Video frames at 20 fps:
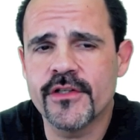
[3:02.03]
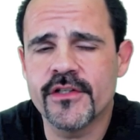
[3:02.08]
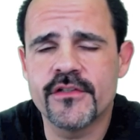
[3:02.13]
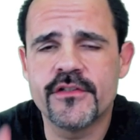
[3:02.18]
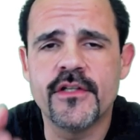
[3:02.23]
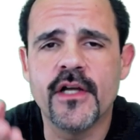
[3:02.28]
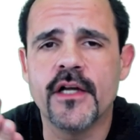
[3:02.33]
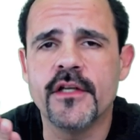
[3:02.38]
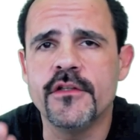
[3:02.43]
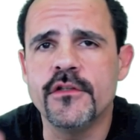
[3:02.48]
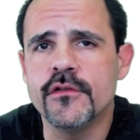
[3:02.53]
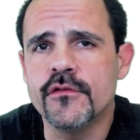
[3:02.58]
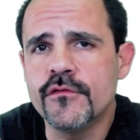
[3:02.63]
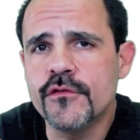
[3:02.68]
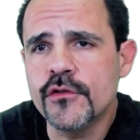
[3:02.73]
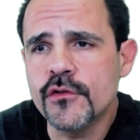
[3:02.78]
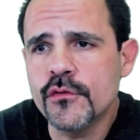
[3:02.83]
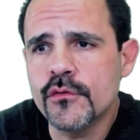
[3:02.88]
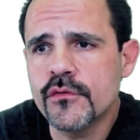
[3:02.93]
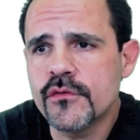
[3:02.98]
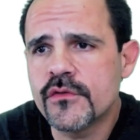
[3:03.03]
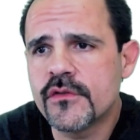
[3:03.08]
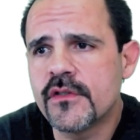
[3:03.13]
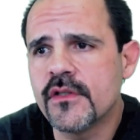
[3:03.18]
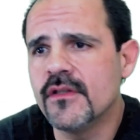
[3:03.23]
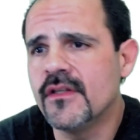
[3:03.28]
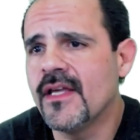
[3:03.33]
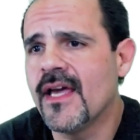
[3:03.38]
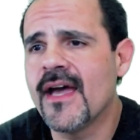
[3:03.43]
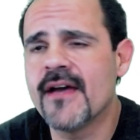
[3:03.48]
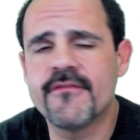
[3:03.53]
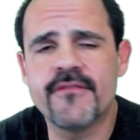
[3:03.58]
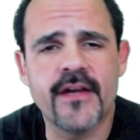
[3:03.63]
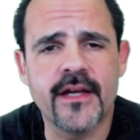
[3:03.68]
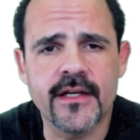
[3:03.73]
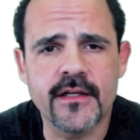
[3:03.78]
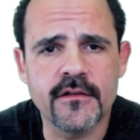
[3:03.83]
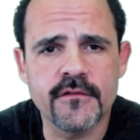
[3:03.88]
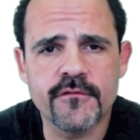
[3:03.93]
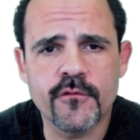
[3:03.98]
is done. You've used the half
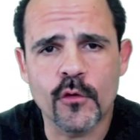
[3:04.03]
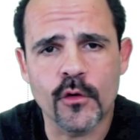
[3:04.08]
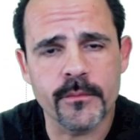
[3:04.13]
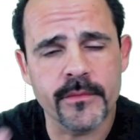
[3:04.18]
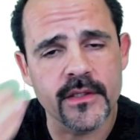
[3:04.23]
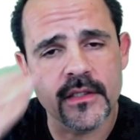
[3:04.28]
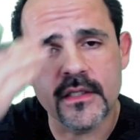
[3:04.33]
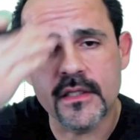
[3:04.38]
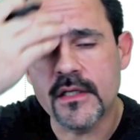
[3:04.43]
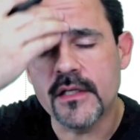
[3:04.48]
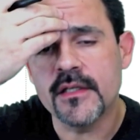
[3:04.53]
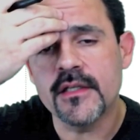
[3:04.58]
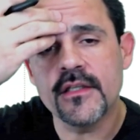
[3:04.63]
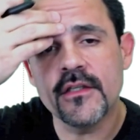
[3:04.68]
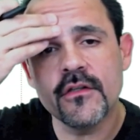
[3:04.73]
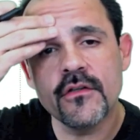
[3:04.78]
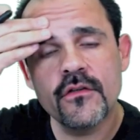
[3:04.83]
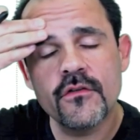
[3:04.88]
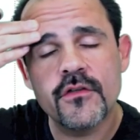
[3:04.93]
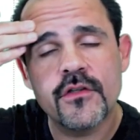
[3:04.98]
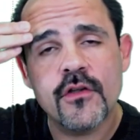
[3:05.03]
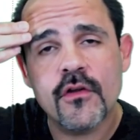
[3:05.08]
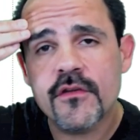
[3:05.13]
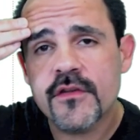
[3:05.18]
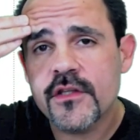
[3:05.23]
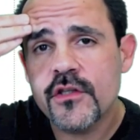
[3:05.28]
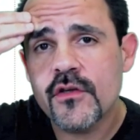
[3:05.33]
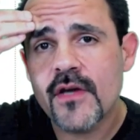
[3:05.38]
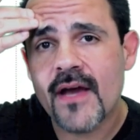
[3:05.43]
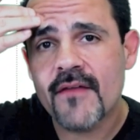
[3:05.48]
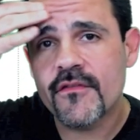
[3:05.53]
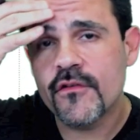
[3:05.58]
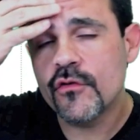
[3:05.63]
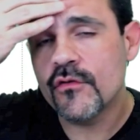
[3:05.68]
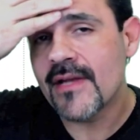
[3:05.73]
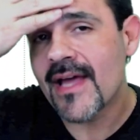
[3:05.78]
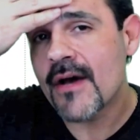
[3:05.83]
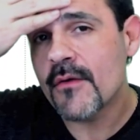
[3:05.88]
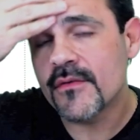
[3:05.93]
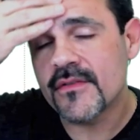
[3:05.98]
angle formula. The only thing you have to do
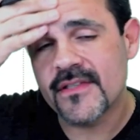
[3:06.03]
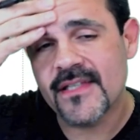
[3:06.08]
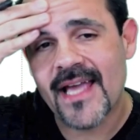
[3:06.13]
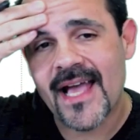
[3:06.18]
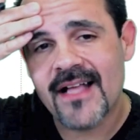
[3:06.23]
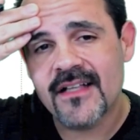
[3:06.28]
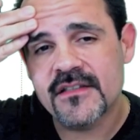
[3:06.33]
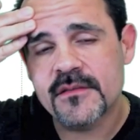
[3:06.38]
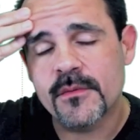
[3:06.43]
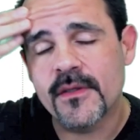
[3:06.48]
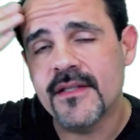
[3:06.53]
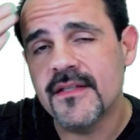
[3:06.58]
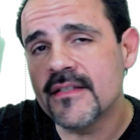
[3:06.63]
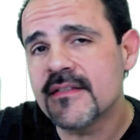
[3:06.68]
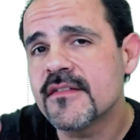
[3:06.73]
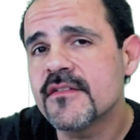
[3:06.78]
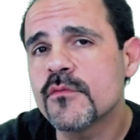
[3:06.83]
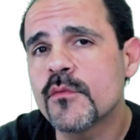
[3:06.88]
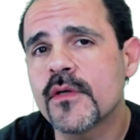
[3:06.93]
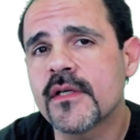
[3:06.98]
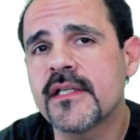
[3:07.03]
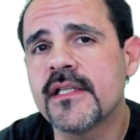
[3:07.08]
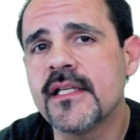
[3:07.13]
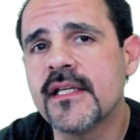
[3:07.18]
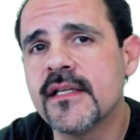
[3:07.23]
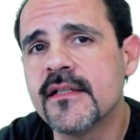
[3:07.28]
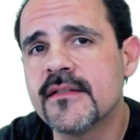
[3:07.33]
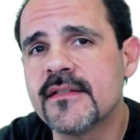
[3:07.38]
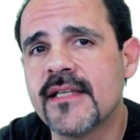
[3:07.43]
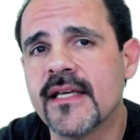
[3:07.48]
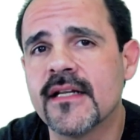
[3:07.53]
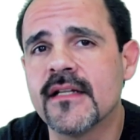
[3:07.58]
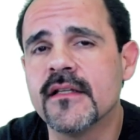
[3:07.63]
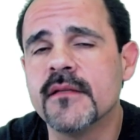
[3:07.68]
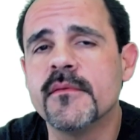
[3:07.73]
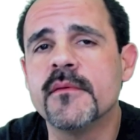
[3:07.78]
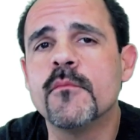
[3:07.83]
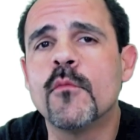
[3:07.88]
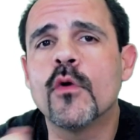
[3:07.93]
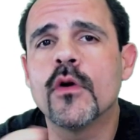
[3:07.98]
now is the algebra, and this is where kids get a
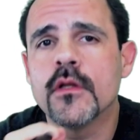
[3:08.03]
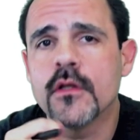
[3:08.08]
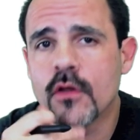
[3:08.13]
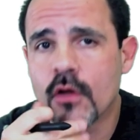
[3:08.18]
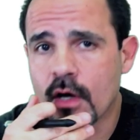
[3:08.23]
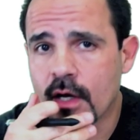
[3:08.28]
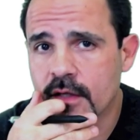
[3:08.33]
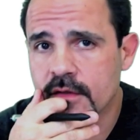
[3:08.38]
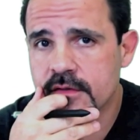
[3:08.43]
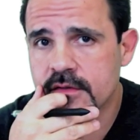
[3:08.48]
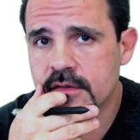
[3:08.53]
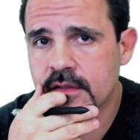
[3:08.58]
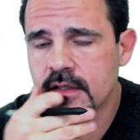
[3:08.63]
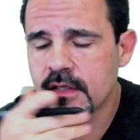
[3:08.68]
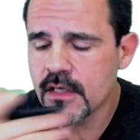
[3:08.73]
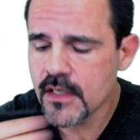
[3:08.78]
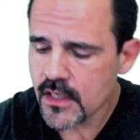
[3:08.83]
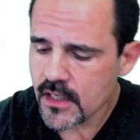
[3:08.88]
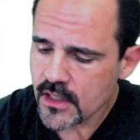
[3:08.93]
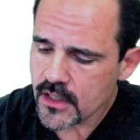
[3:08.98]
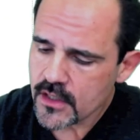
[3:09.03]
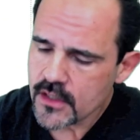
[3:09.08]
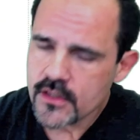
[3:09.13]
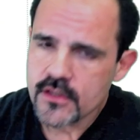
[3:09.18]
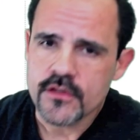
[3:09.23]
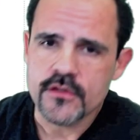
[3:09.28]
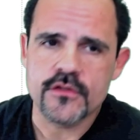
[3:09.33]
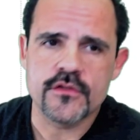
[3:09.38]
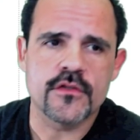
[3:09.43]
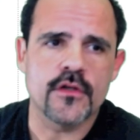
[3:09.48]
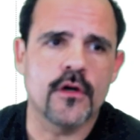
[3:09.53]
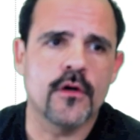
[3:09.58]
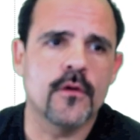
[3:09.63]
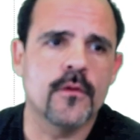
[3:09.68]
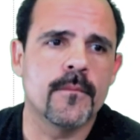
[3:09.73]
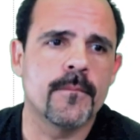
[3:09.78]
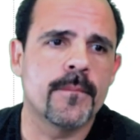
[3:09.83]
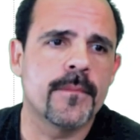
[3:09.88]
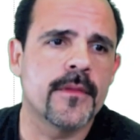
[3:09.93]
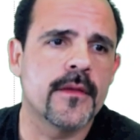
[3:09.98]
little bit more lost.
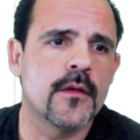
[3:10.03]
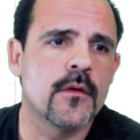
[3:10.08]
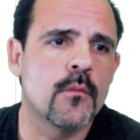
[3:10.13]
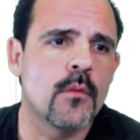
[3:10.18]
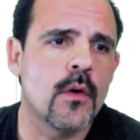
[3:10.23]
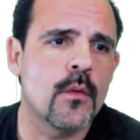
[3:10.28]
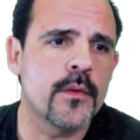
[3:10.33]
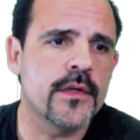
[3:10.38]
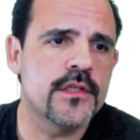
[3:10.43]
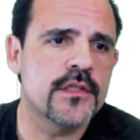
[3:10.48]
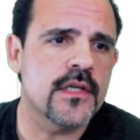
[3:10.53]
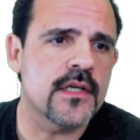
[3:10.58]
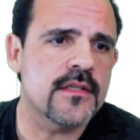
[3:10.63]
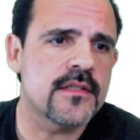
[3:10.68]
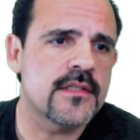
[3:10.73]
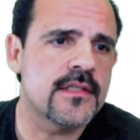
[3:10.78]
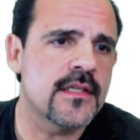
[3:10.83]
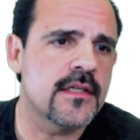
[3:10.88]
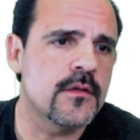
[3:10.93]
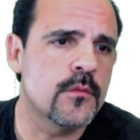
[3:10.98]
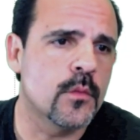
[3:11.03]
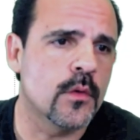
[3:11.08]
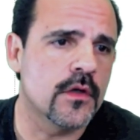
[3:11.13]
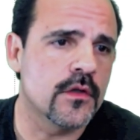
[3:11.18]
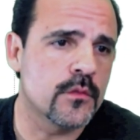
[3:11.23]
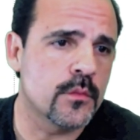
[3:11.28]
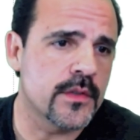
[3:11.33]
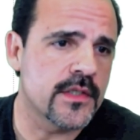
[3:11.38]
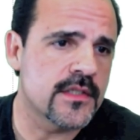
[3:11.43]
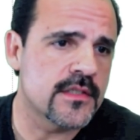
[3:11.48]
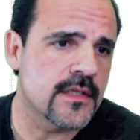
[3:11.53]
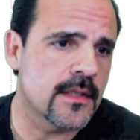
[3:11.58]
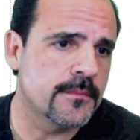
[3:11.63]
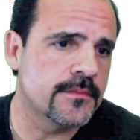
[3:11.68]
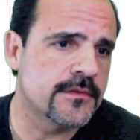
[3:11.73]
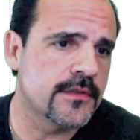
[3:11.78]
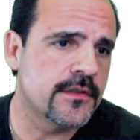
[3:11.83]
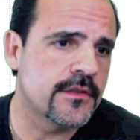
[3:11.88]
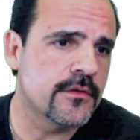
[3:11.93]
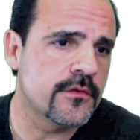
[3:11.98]
So what we just did was we
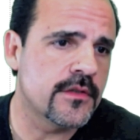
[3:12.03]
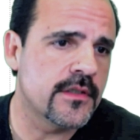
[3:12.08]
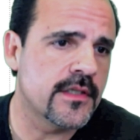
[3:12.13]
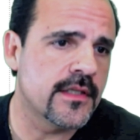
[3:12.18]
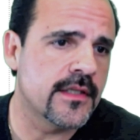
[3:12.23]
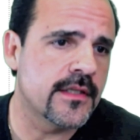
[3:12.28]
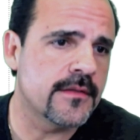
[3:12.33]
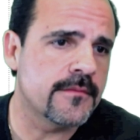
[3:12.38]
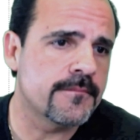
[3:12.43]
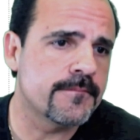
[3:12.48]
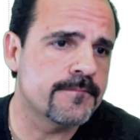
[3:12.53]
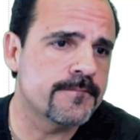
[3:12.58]
substituted in,